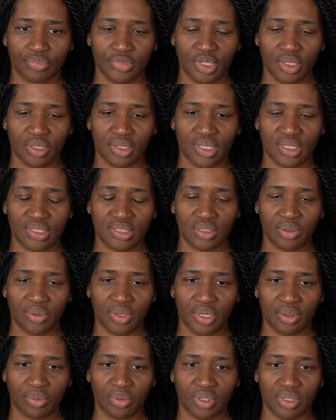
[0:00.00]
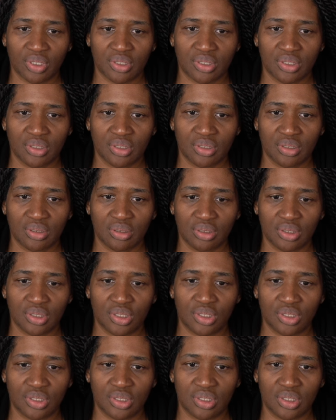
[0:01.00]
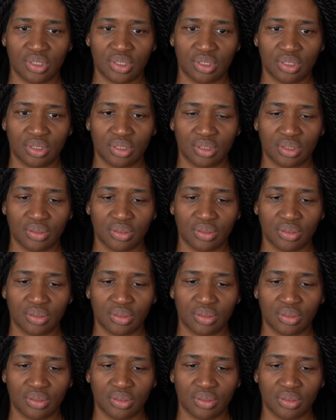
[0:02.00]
Well, oh, that's the way it works. Interesting.